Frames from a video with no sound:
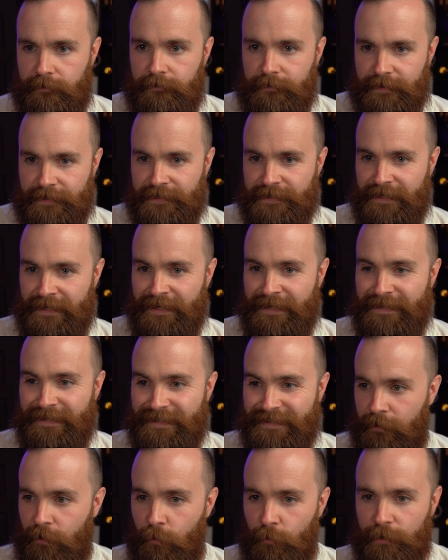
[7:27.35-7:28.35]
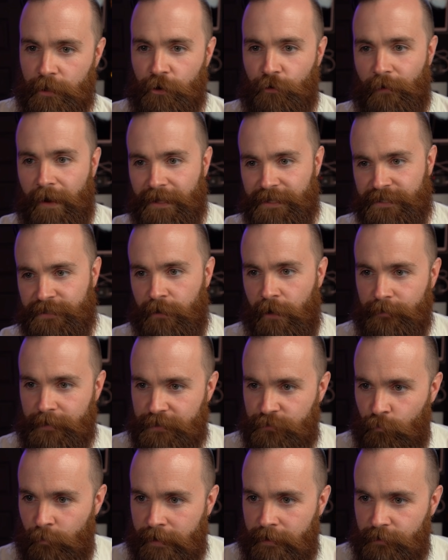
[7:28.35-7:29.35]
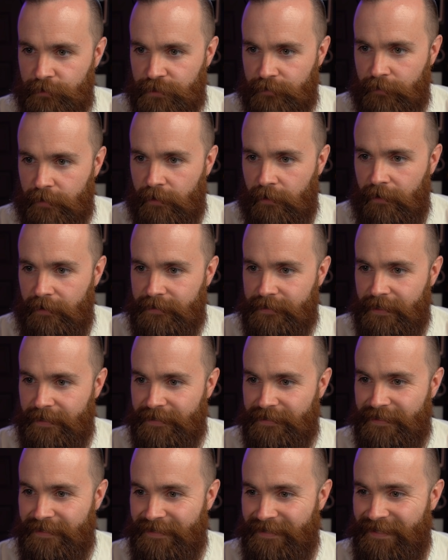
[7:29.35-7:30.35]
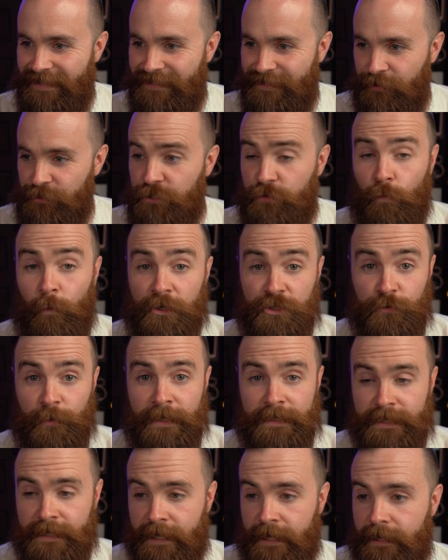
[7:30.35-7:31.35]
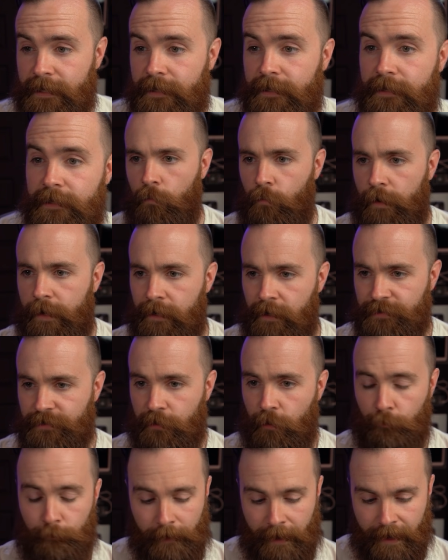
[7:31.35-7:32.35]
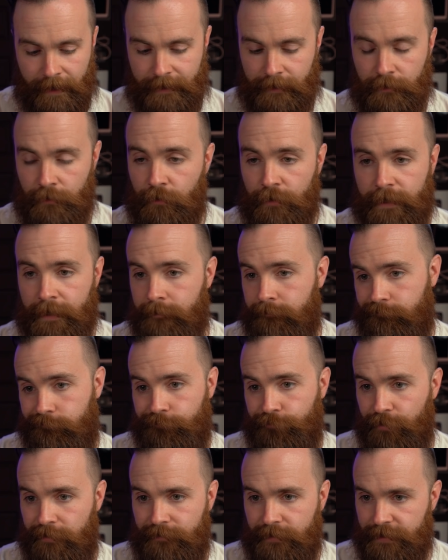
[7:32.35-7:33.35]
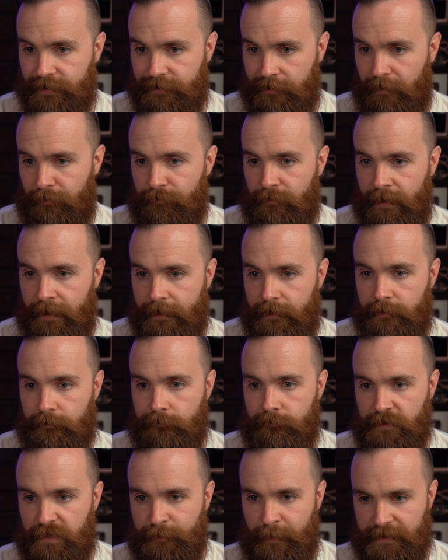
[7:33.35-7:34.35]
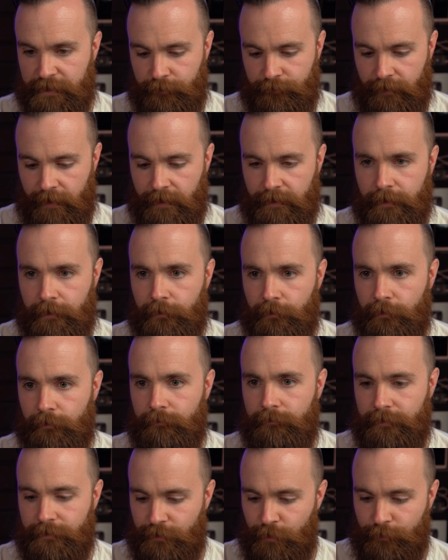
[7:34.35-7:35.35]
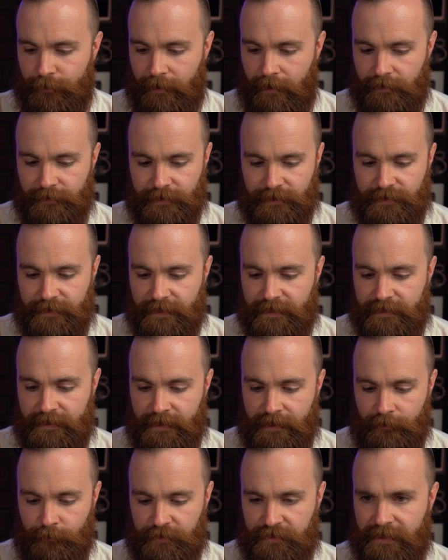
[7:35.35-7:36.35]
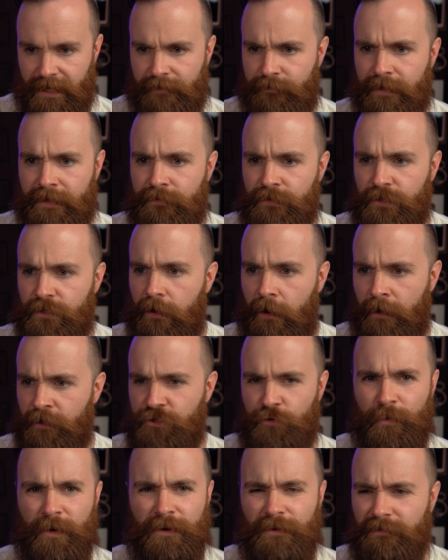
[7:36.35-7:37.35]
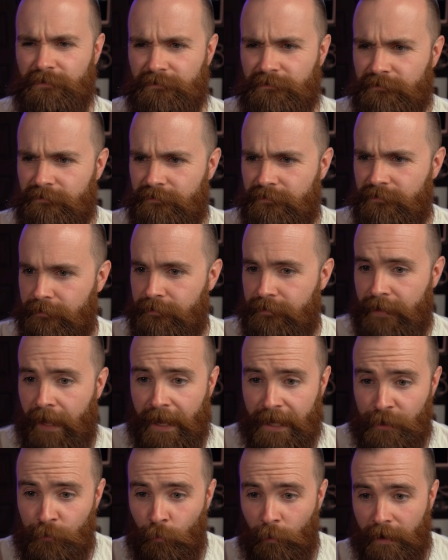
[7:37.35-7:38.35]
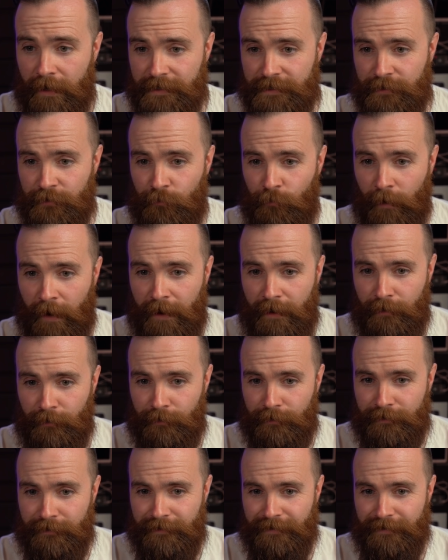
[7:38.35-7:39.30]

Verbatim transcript: Let's see. Ooh, congrats to all these winners of the contest. So just one tweet today. We can also go back and look at previous stuff, like let's specify a year. two thousand sixteen, was David even on Twitter? Yeah, he was, wow.